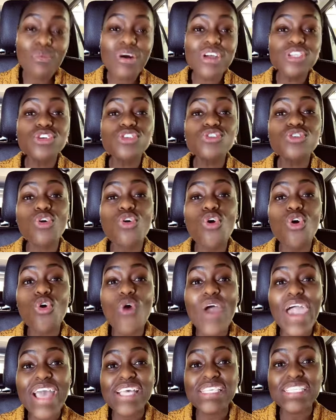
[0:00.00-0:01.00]
I want you to
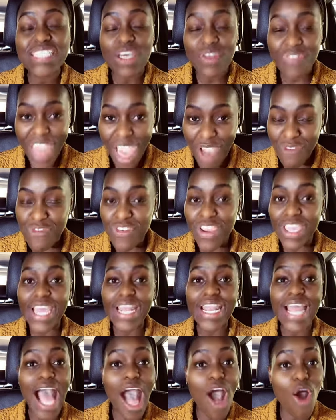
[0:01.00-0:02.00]
Google a South
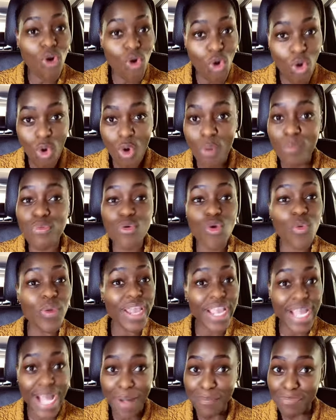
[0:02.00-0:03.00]
African alcohol
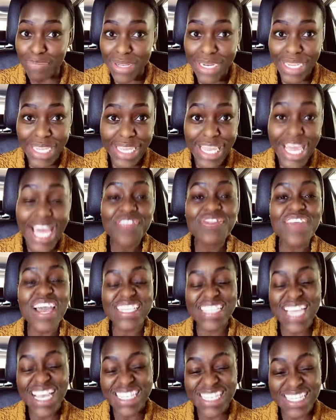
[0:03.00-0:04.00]
brewing company
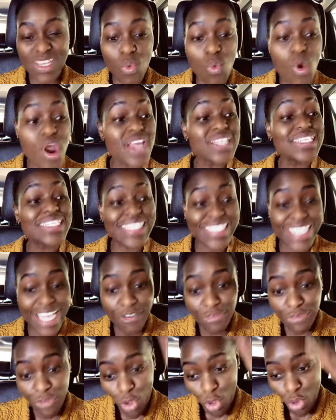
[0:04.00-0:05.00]
that has the word
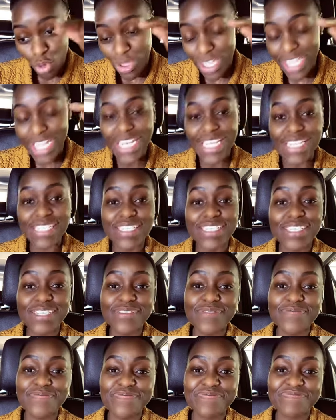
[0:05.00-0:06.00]
devil in
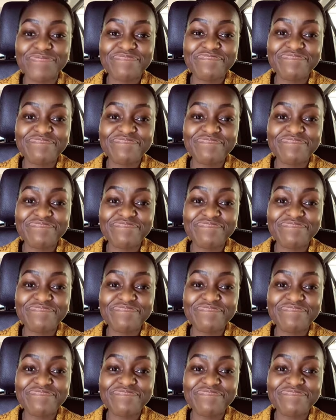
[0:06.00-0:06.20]
it.